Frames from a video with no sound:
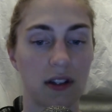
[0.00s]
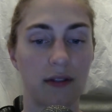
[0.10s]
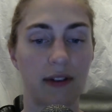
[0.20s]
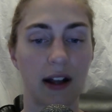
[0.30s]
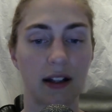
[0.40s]

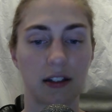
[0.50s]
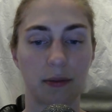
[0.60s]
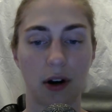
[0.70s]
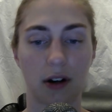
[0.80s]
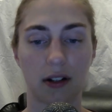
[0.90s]
the valet
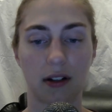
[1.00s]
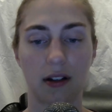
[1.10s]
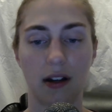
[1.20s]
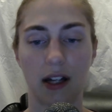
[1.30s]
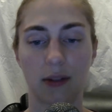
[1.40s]
departed,
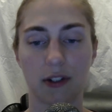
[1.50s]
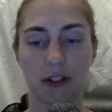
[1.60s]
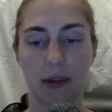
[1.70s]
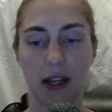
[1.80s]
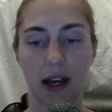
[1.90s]

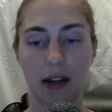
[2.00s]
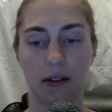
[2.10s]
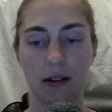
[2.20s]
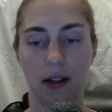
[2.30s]
Edwards began.